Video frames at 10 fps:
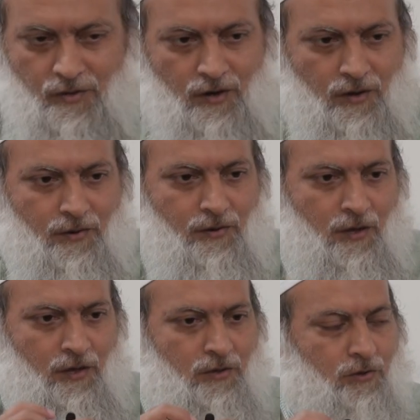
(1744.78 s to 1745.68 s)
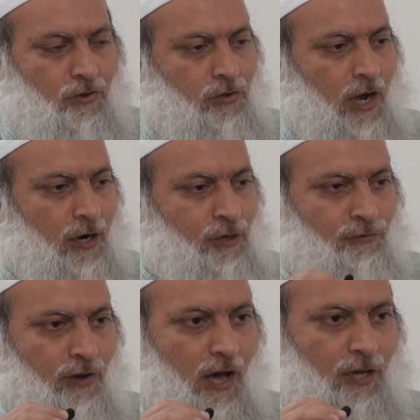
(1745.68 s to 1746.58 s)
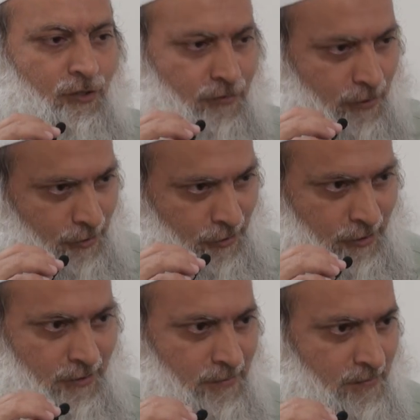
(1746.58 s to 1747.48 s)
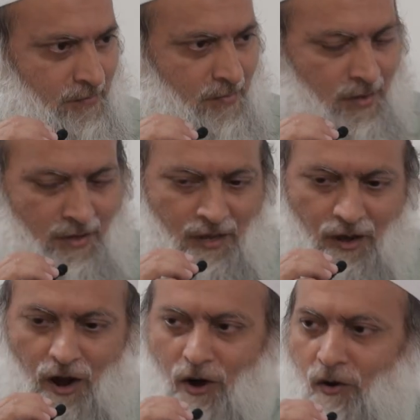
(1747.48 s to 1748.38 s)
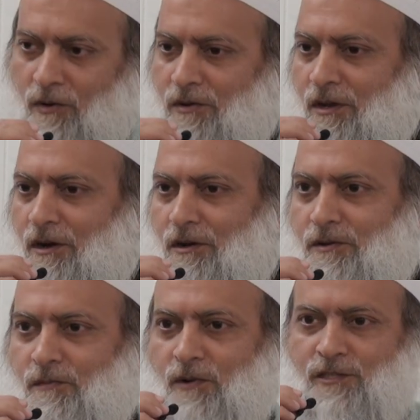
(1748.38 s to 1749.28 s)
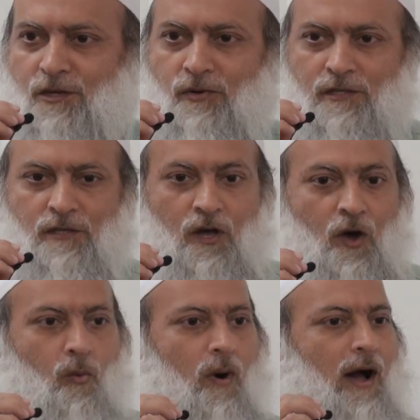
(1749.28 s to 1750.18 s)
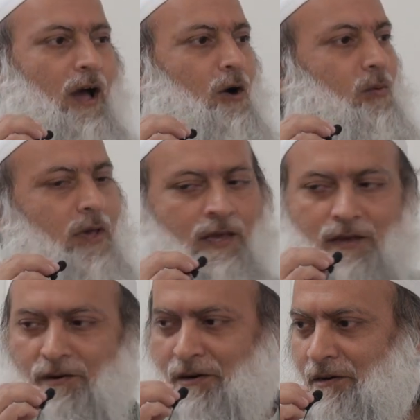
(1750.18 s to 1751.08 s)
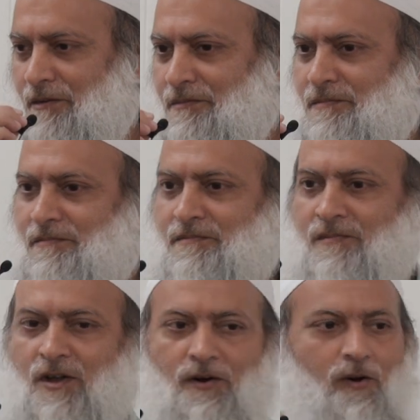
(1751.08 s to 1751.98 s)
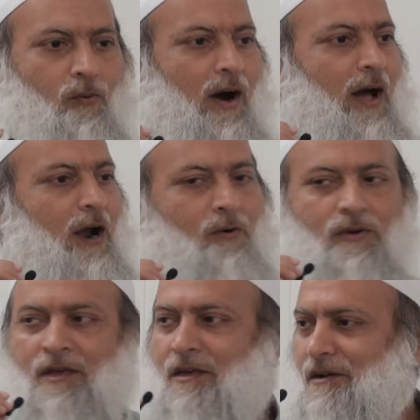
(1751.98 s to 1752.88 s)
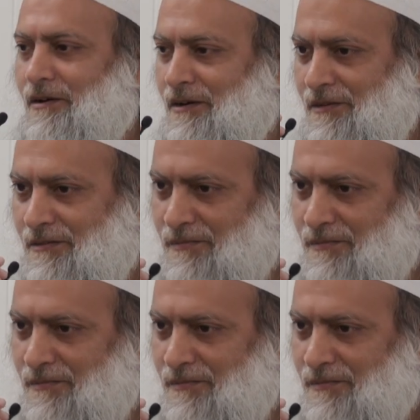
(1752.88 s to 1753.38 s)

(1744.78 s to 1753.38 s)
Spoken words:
You know, you talk to philosophers. Oh, you know, what's the question? Why are we here? Oh, why are we here?